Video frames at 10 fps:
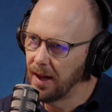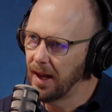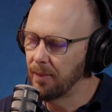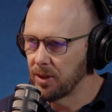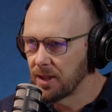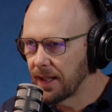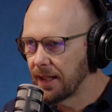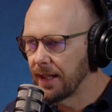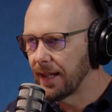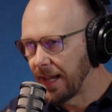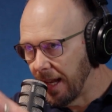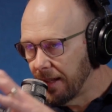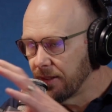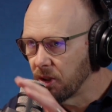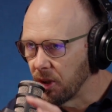and particularly a
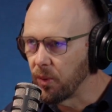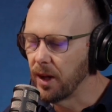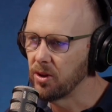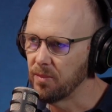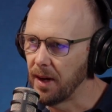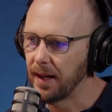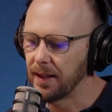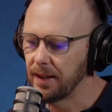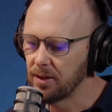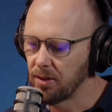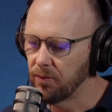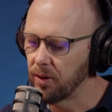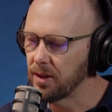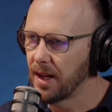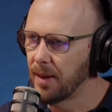calendar around your marketing, so for
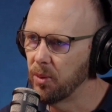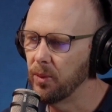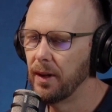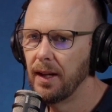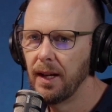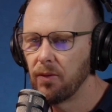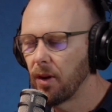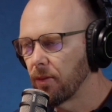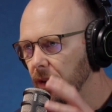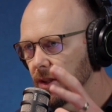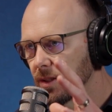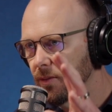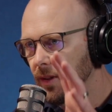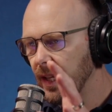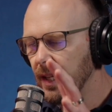example, if you have a list
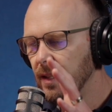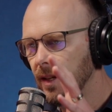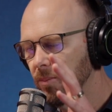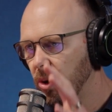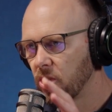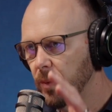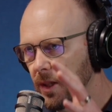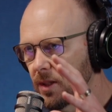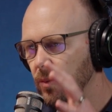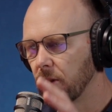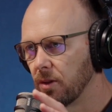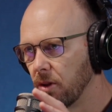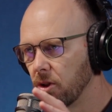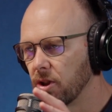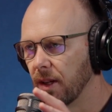of key prospects that you want to
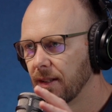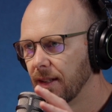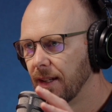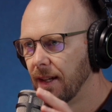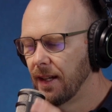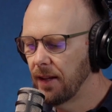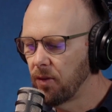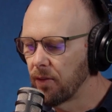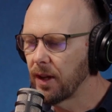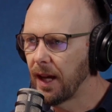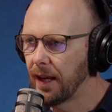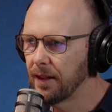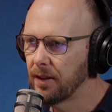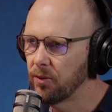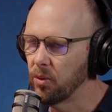nurture, if you have a
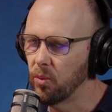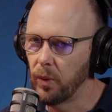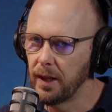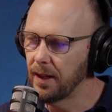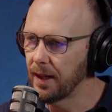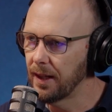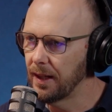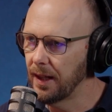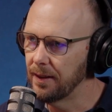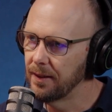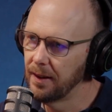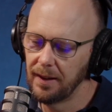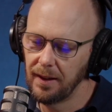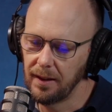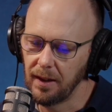calendar for when they're going to get
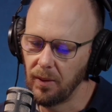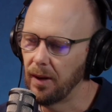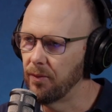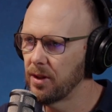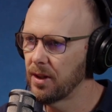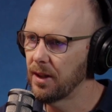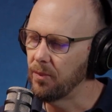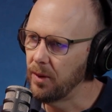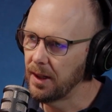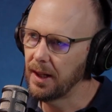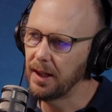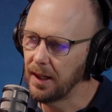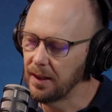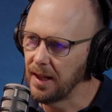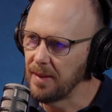a visit and when they're going to
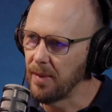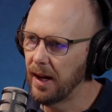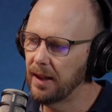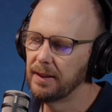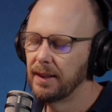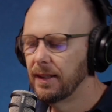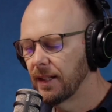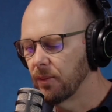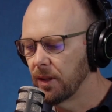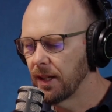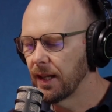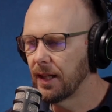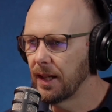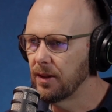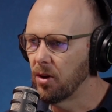get an email and when they're going to
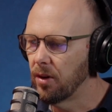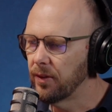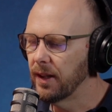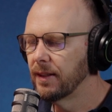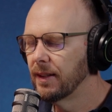get an offer,